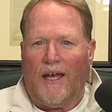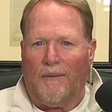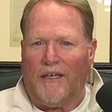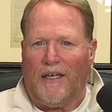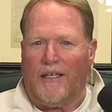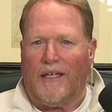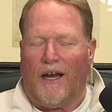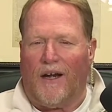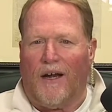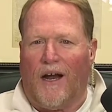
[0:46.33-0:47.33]
I mean,
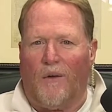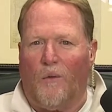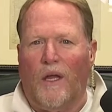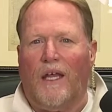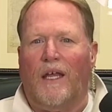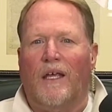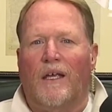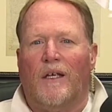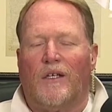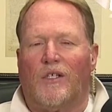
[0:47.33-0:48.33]
are we
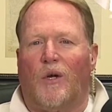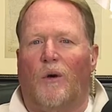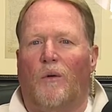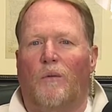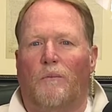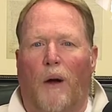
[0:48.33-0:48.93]
so